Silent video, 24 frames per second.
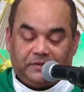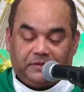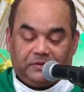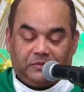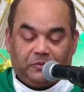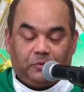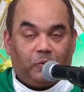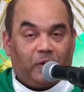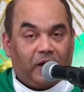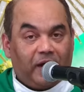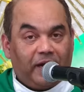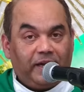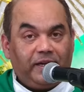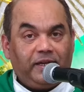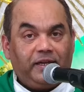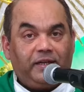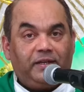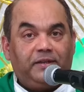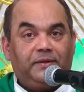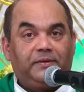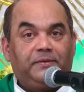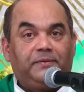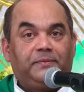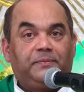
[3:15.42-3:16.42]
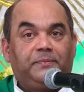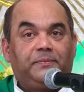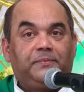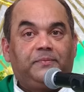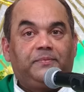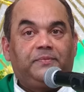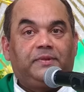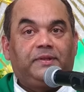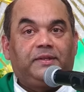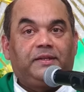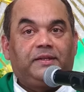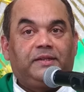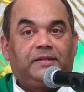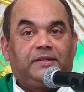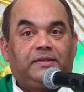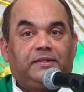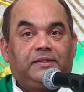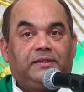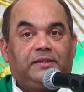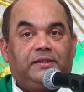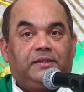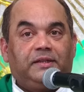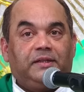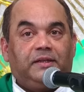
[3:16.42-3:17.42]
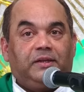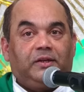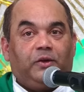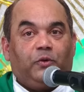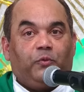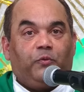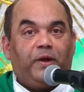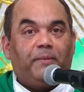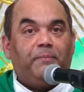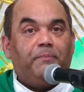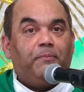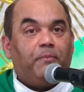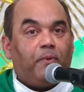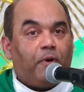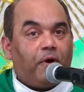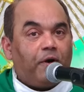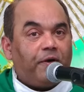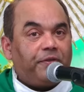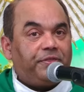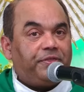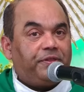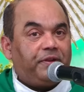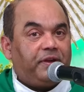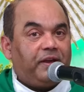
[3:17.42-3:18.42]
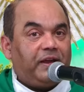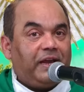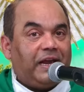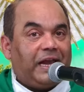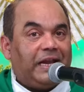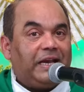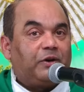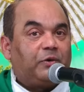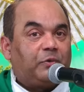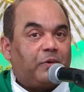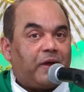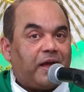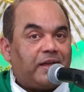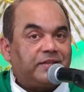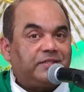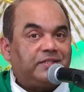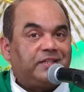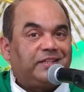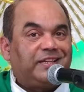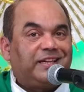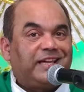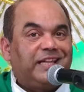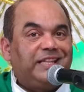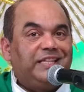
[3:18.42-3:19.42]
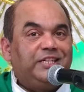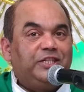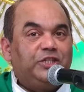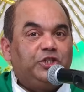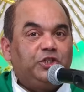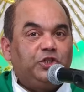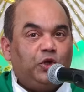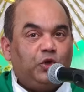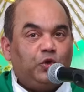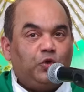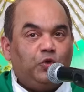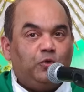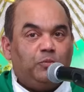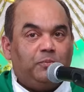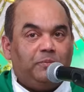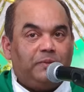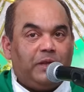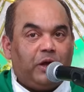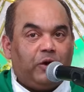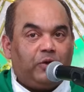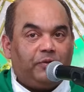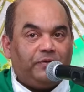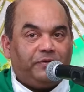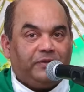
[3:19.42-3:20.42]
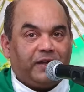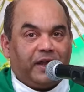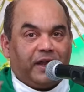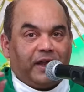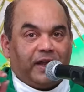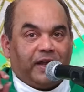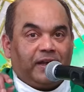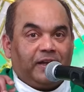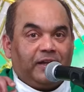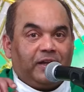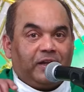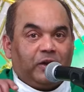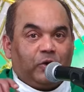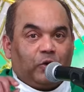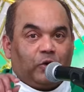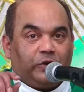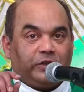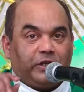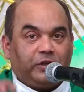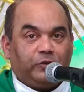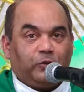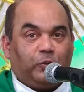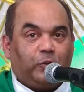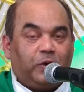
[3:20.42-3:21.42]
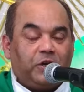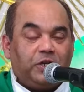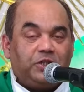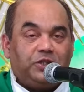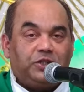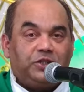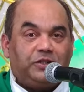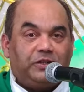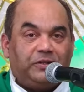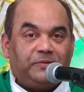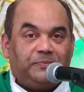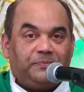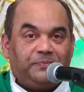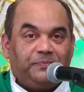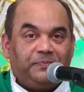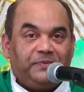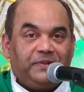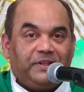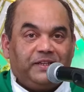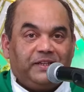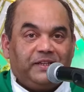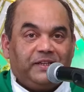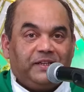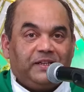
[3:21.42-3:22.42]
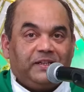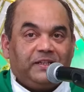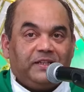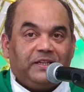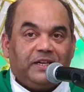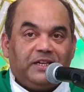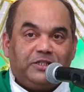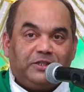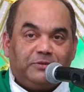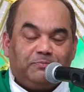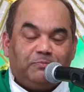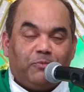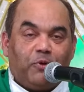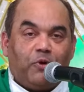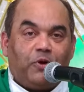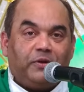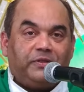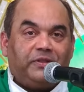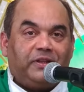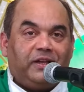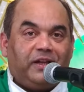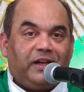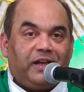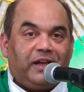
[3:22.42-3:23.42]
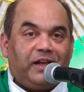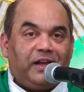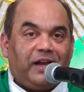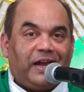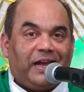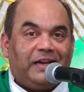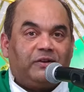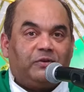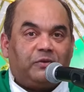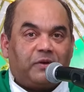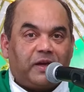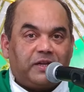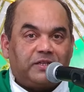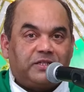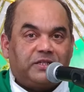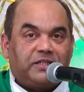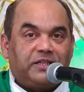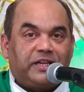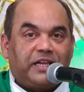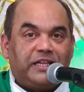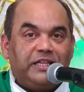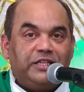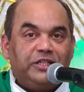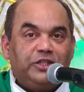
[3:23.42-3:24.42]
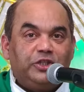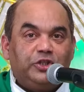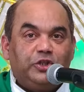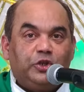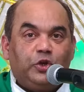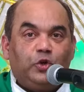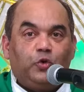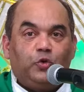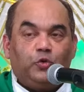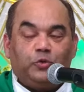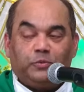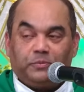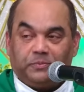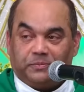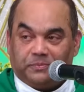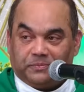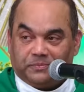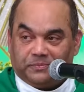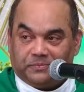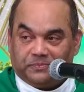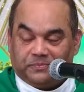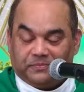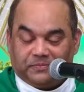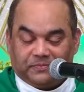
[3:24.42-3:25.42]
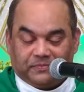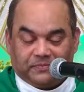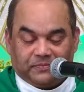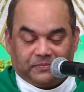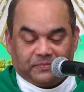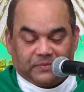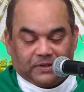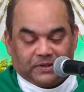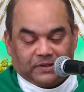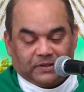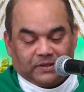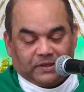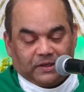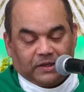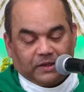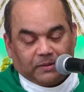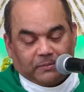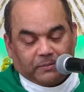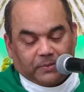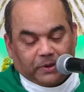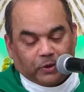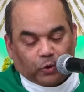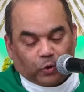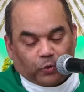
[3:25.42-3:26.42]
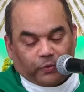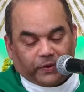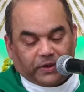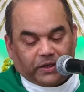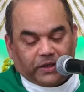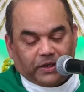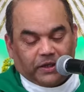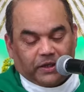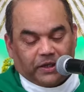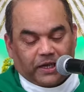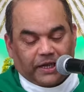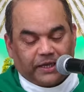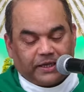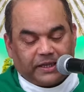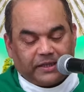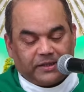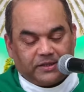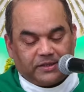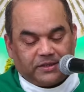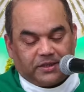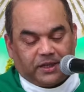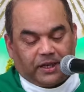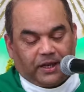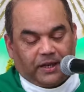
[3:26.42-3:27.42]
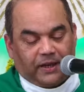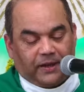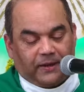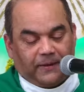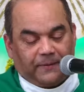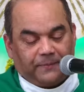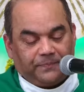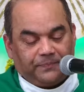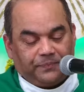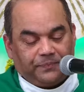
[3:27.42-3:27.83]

Why? Where moth and rust consume. Now there, on that version, is moth and rust consume. But over here I can say,